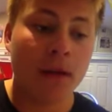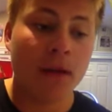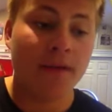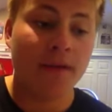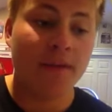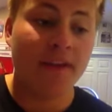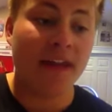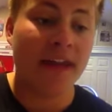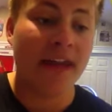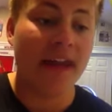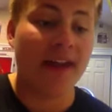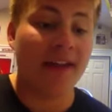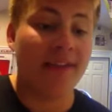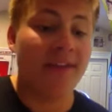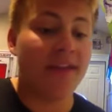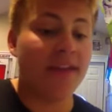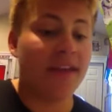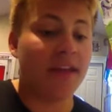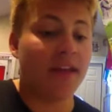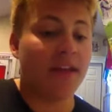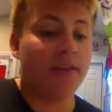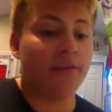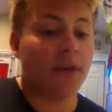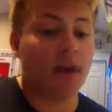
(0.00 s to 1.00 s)
They had
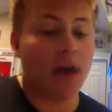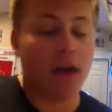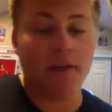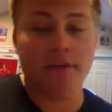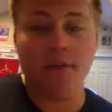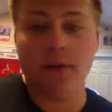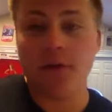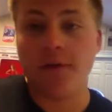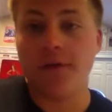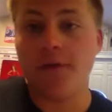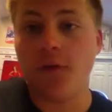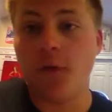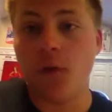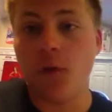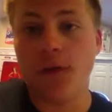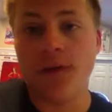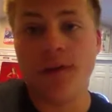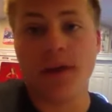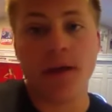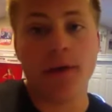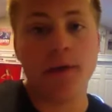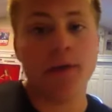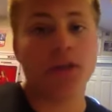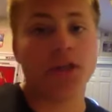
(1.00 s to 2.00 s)
the Evo 4
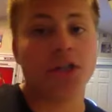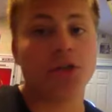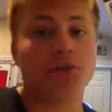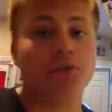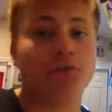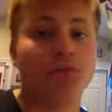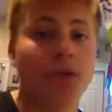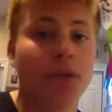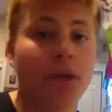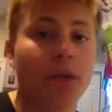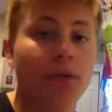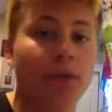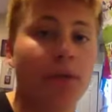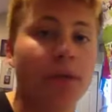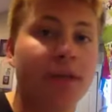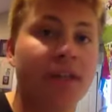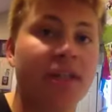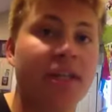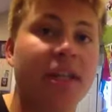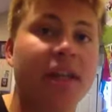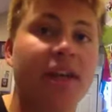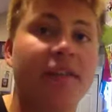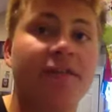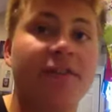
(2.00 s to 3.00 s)
there, which is really, really
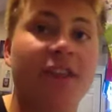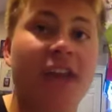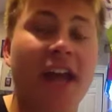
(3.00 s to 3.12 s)
stiff.